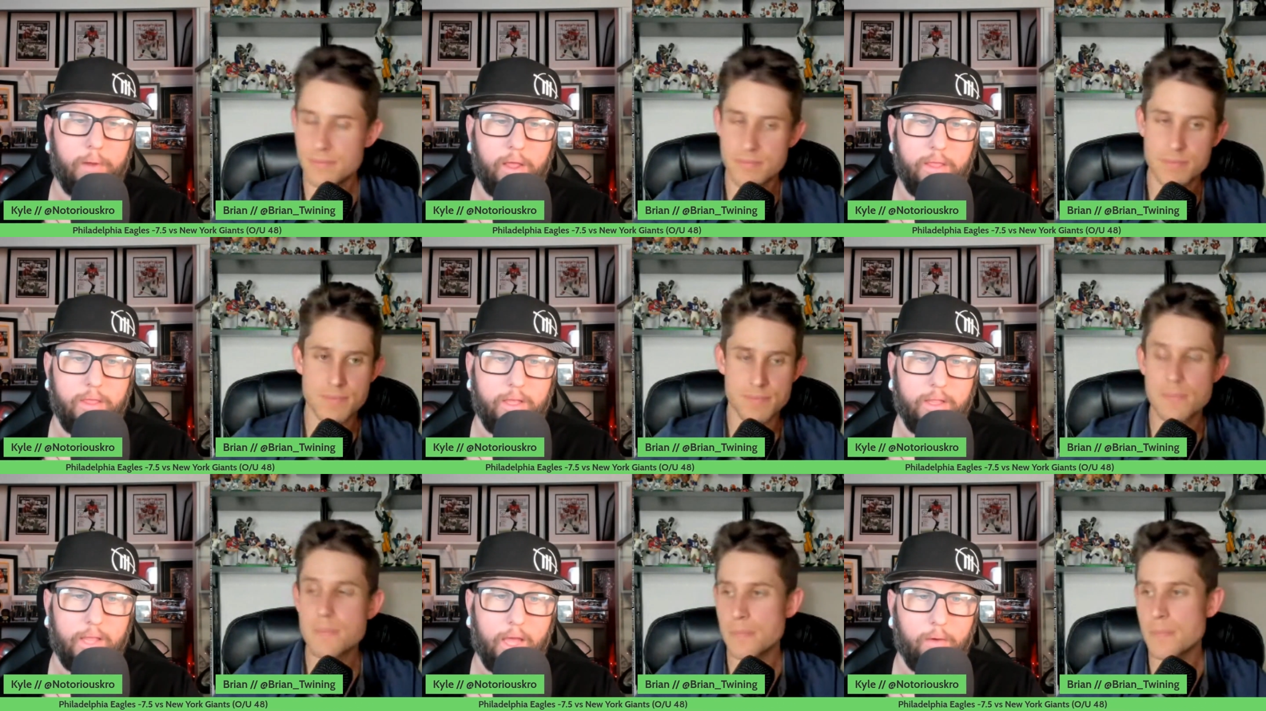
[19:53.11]
Speaker 1: but I
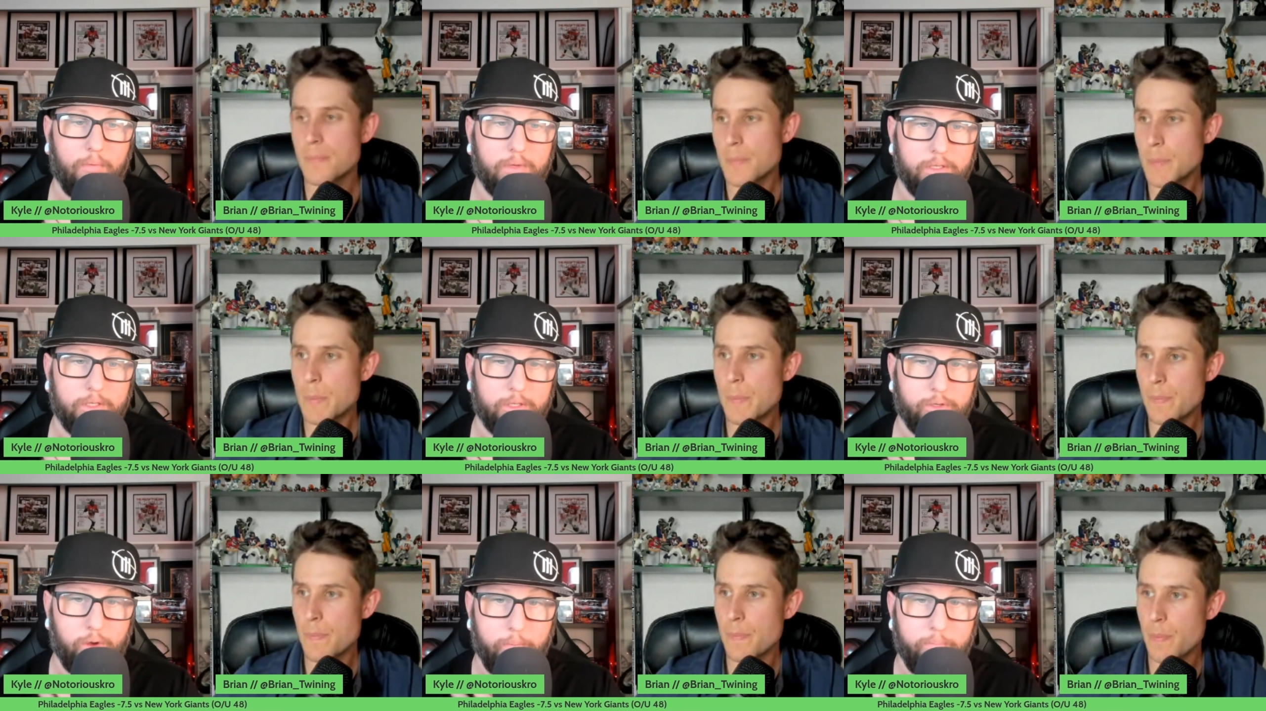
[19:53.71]
think that was
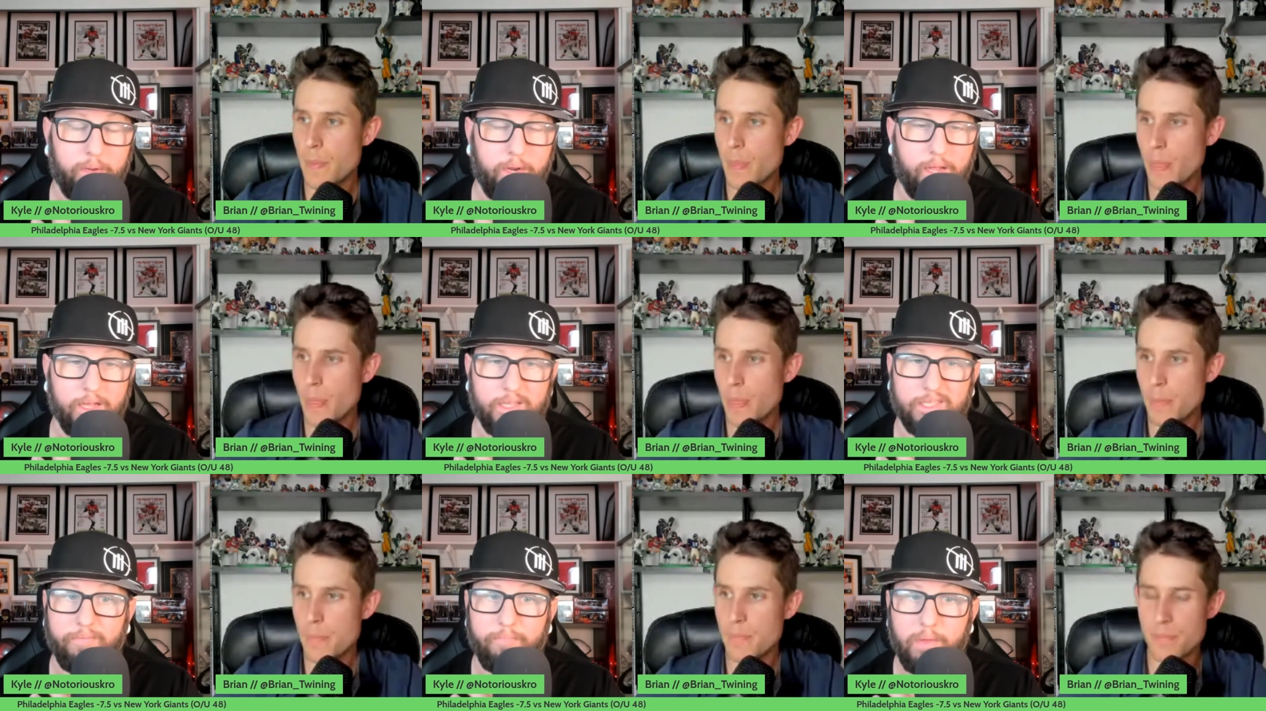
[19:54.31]
scripted
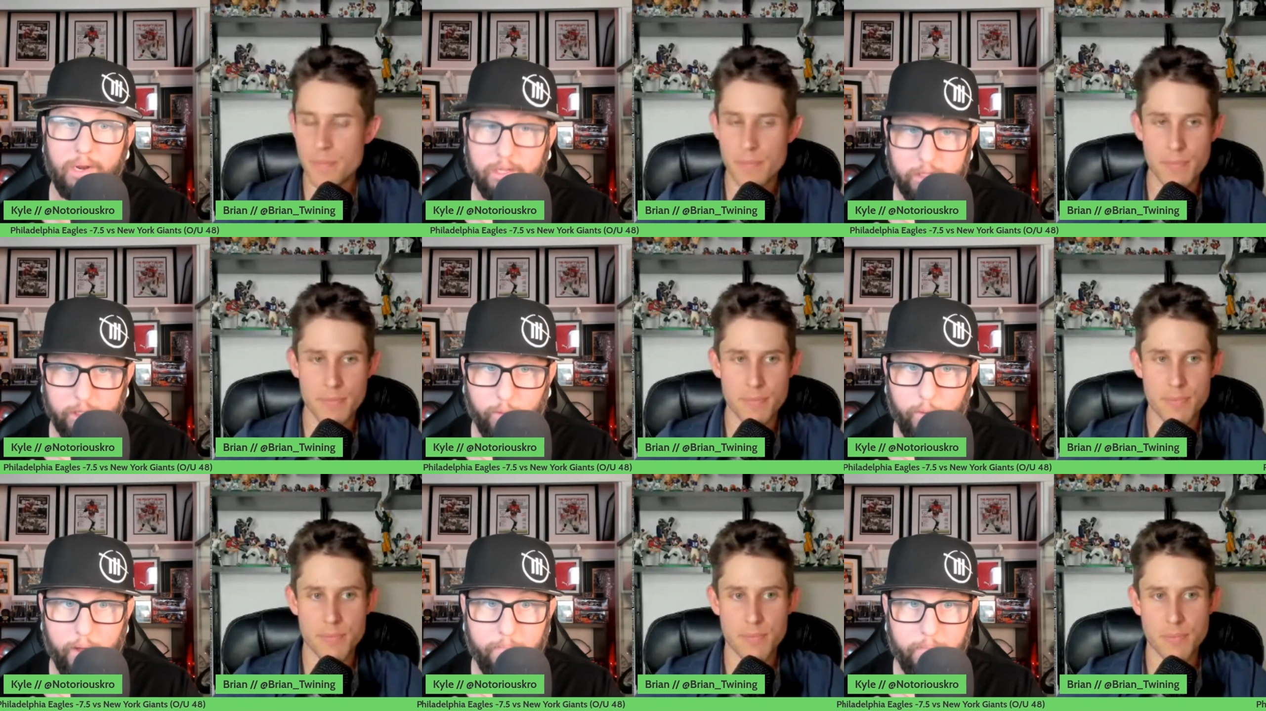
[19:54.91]
against
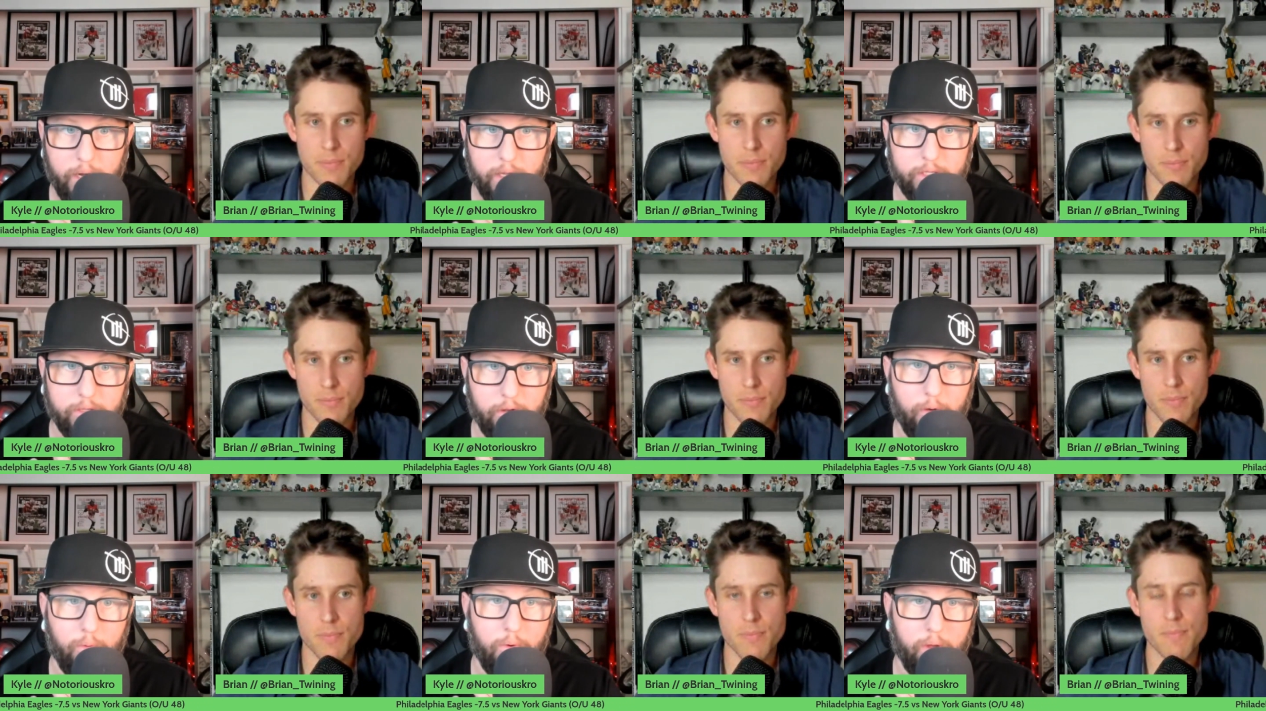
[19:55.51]
the what
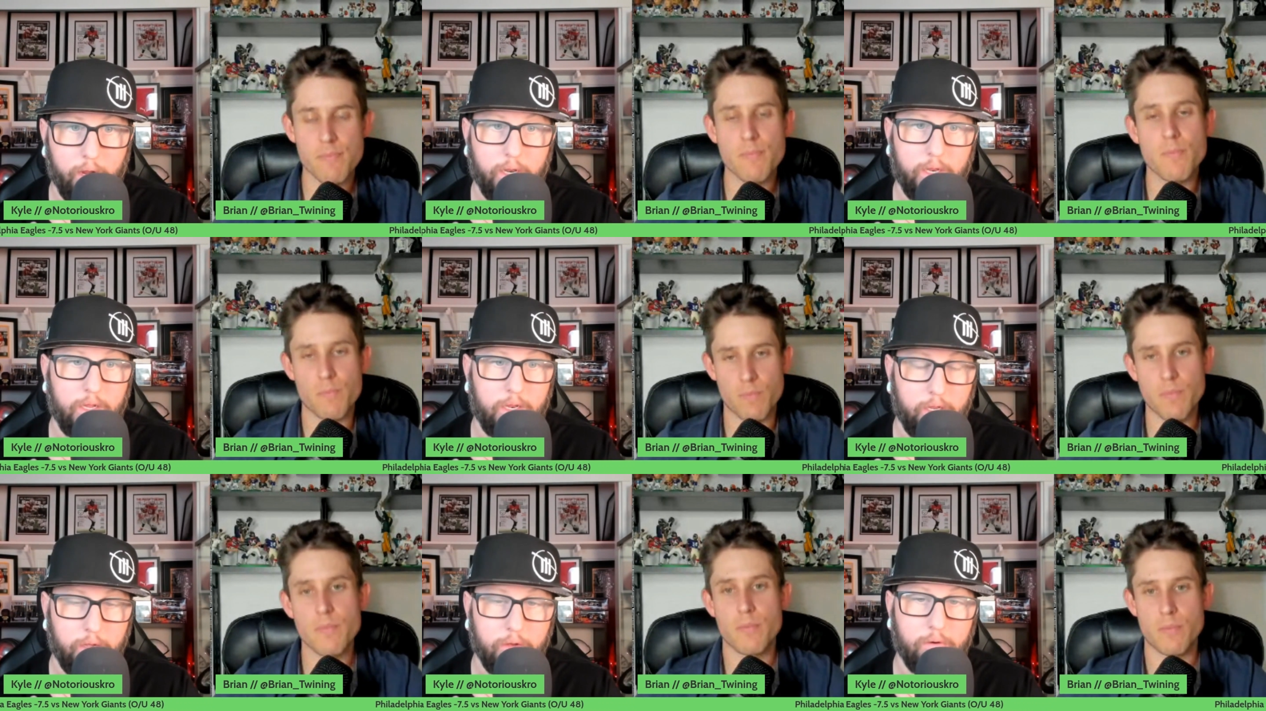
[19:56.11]
Minnesota wanted
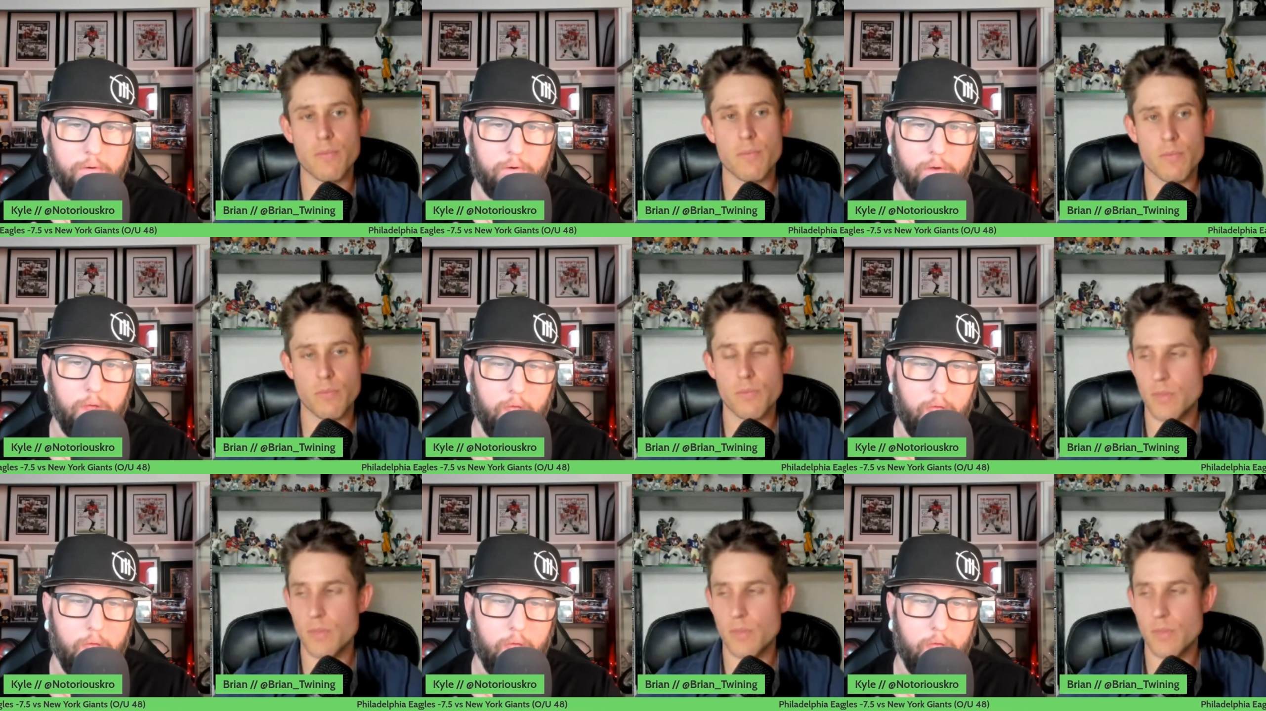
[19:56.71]
to do.